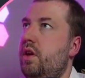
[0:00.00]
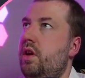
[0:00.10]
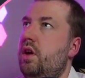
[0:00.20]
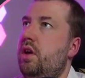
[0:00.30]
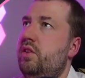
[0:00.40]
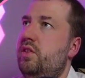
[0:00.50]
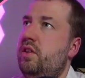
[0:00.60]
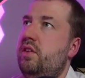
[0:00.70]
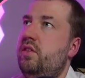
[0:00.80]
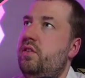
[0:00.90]

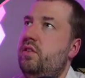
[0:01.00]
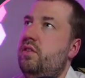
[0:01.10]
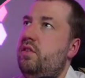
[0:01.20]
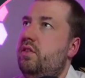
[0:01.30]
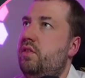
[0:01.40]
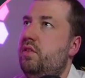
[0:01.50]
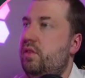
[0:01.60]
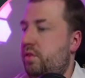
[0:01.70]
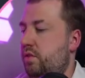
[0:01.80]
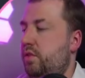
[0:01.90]
cease
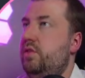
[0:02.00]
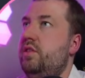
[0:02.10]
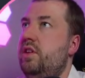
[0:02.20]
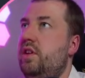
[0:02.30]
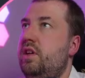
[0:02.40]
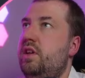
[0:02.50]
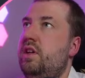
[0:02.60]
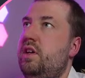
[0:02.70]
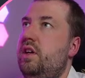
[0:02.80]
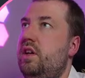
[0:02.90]
to
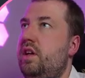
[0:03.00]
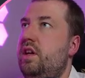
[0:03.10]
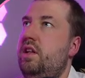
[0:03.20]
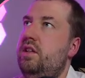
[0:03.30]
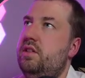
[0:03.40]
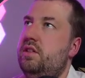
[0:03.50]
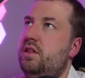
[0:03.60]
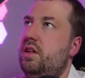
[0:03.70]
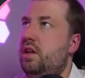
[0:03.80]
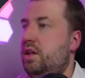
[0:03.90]
int.
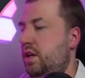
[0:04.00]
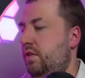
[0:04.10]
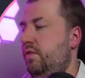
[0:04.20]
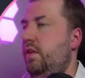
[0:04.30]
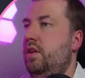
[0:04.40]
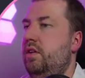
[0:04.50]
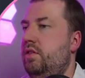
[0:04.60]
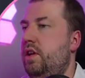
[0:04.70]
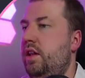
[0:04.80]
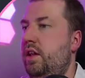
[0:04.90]
Okay, fine.
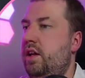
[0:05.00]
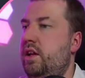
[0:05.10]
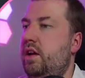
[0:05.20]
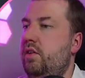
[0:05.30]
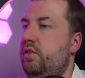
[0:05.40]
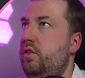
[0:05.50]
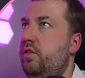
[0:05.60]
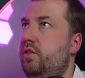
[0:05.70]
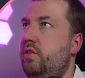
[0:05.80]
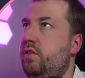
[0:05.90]
Getting there now. So
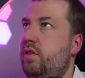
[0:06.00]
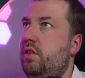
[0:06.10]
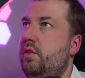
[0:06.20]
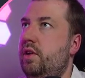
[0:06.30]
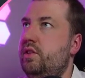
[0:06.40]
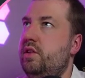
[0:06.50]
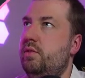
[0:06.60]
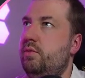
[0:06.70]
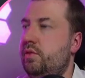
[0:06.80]
it's, oh, actually, I want